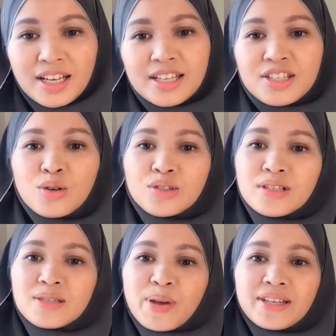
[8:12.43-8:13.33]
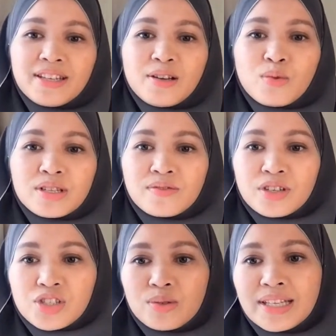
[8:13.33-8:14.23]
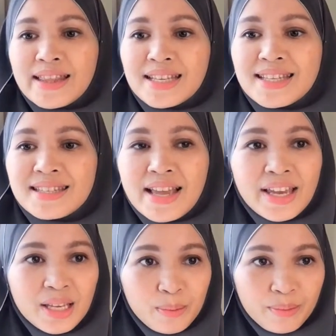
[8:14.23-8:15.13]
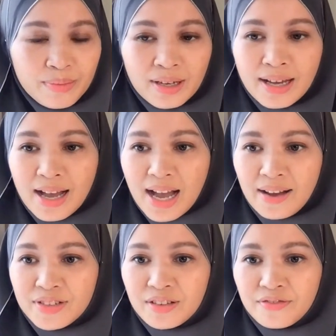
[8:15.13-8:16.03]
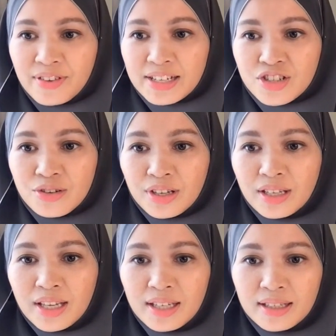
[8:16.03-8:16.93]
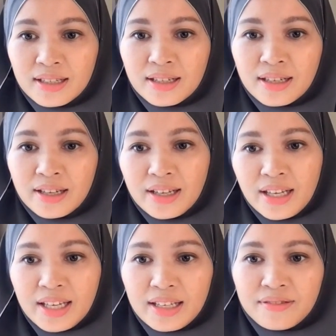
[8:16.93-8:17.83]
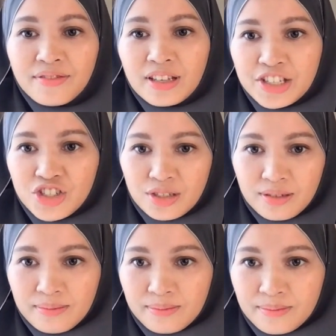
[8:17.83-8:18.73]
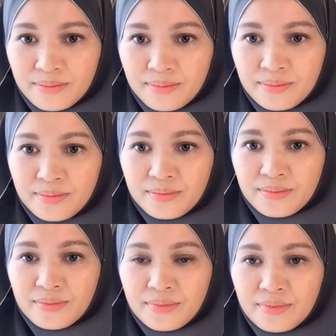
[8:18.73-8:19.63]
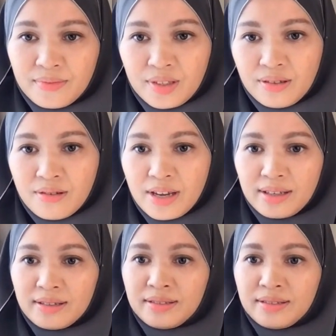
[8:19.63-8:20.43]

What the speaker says: Total spending was virtually the same after factoring in inflation. All right.